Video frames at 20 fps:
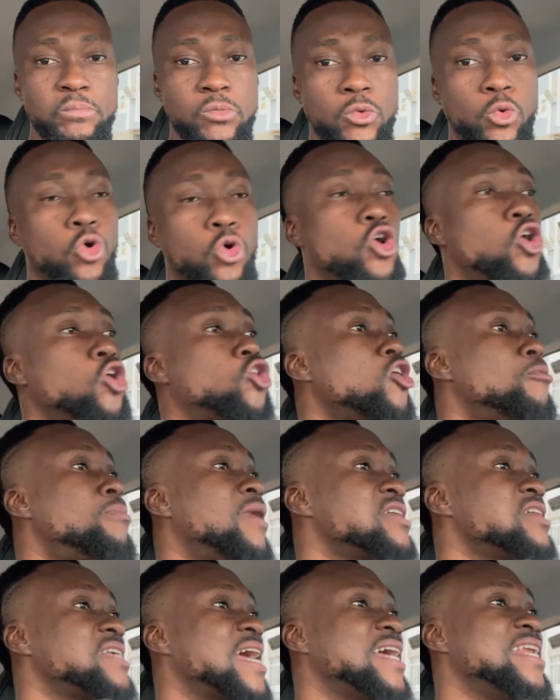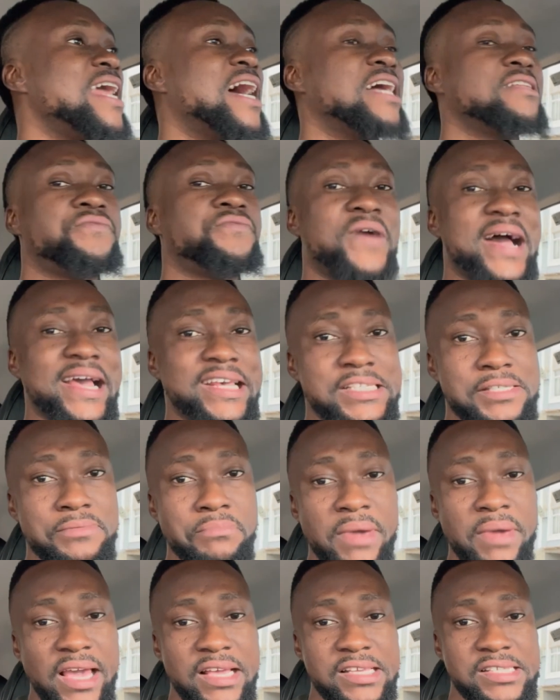who can come outside the advice
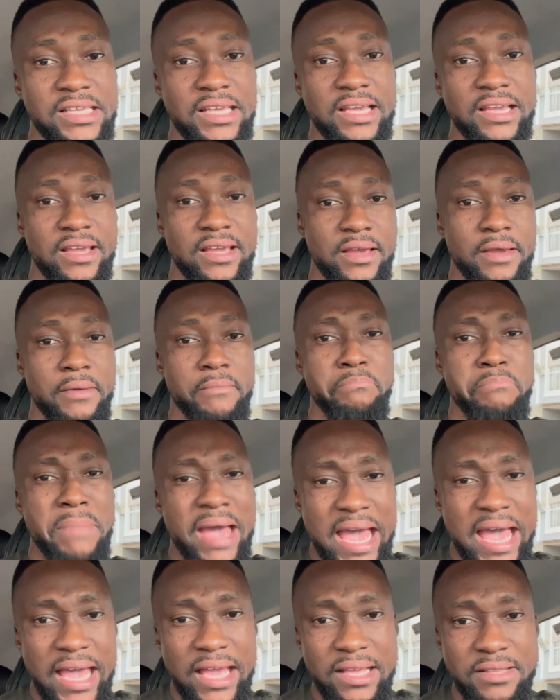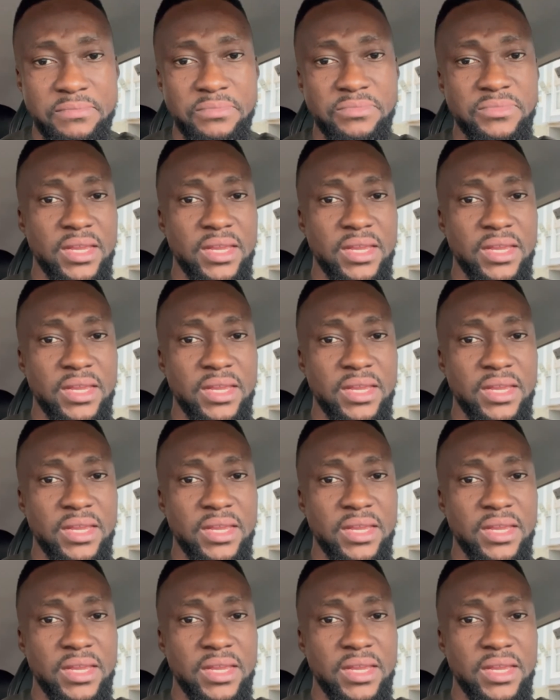men say, man,